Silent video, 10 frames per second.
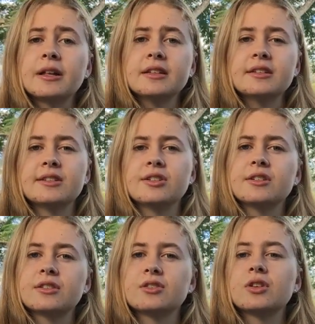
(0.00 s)
the
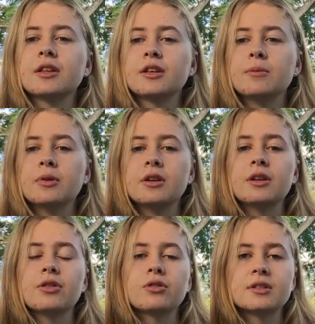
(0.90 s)
Indigenous Australian
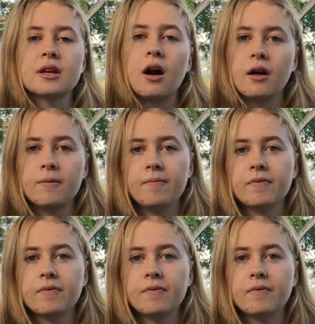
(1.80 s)
community through his art.